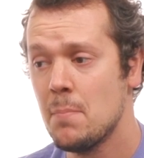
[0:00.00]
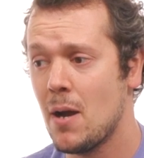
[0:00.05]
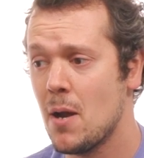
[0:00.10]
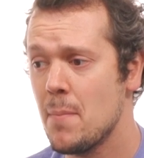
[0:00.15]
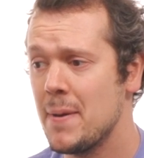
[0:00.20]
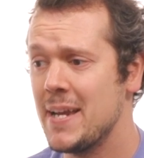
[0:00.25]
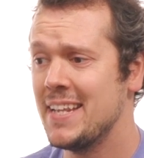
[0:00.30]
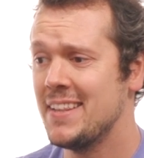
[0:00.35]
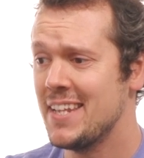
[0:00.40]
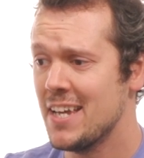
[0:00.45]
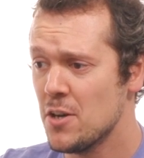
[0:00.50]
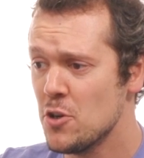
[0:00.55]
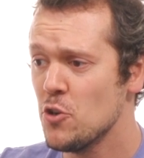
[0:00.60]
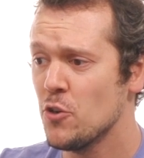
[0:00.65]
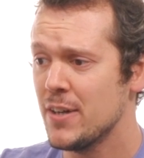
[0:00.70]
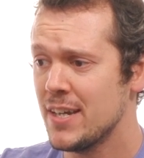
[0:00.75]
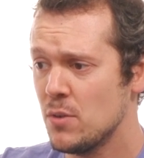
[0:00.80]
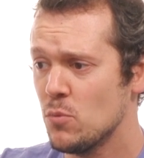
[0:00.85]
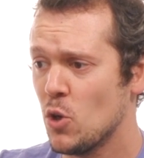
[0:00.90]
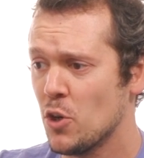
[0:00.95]
by being the
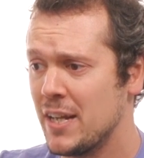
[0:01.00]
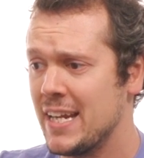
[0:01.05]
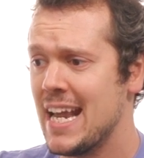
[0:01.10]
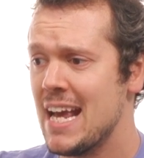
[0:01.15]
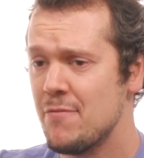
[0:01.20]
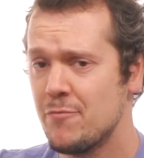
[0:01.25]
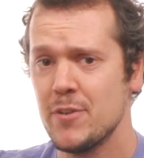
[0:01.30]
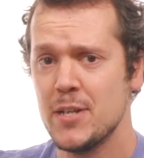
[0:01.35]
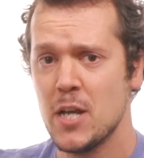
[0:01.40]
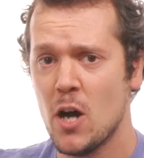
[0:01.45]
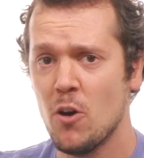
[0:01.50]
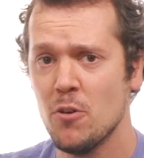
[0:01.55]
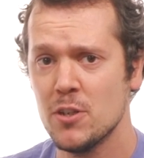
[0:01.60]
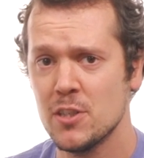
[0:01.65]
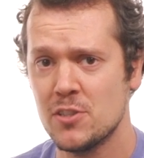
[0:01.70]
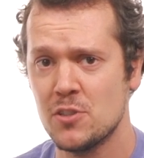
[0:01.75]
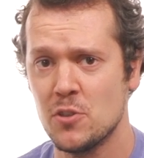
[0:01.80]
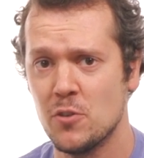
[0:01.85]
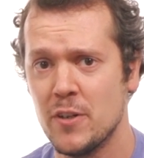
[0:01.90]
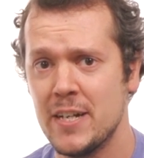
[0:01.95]
annoying one in every
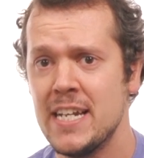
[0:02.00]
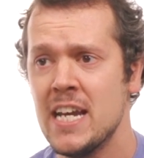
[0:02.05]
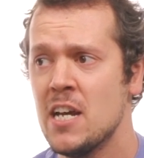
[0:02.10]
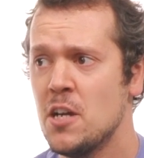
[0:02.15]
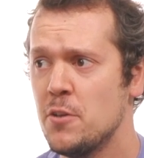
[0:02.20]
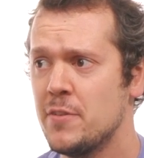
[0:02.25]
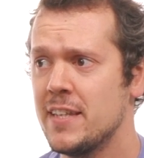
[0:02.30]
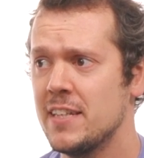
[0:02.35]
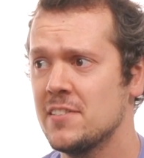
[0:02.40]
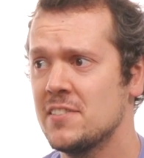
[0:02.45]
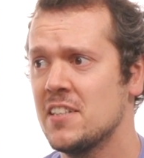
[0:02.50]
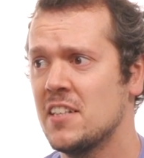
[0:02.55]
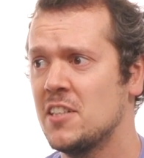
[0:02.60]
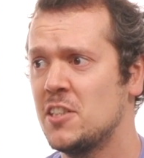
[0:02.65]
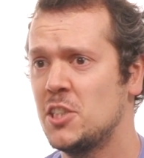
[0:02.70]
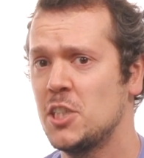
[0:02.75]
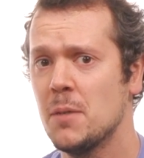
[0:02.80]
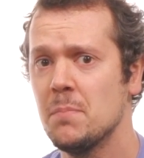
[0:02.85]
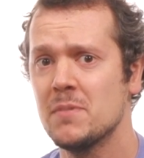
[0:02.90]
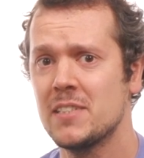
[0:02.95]
horror story who thinks that
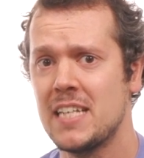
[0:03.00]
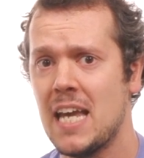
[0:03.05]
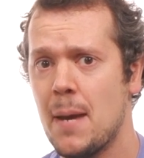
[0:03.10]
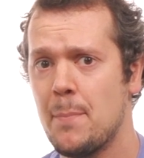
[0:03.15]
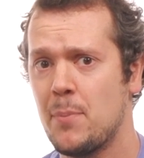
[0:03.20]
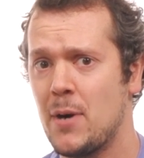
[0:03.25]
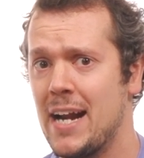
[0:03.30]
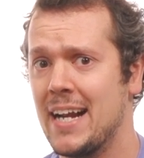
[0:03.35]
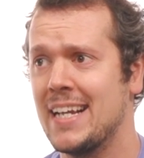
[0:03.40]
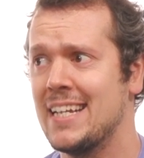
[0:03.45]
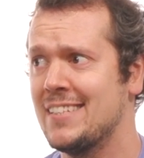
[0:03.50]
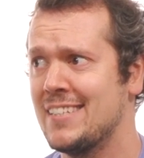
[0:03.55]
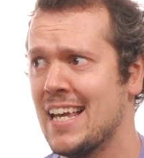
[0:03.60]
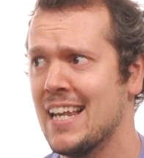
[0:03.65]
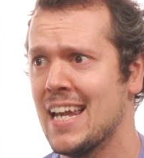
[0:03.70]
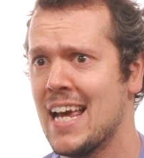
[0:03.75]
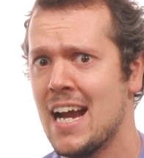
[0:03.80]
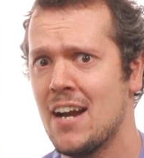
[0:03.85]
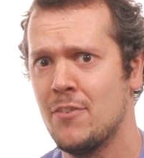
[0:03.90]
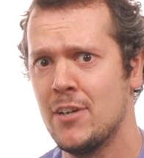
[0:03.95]
a jump scare prank is
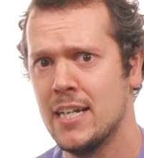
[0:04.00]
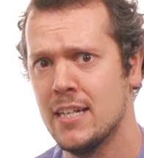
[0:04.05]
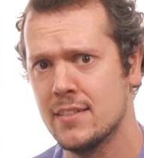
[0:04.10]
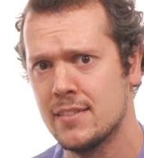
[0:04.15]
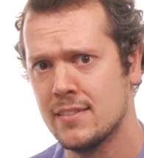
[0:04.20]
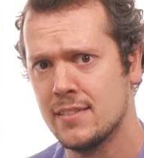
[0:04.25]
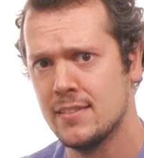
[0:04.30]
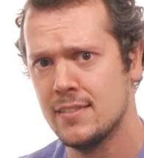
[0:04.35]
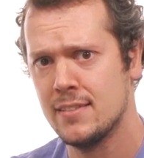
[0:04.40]
hilarious.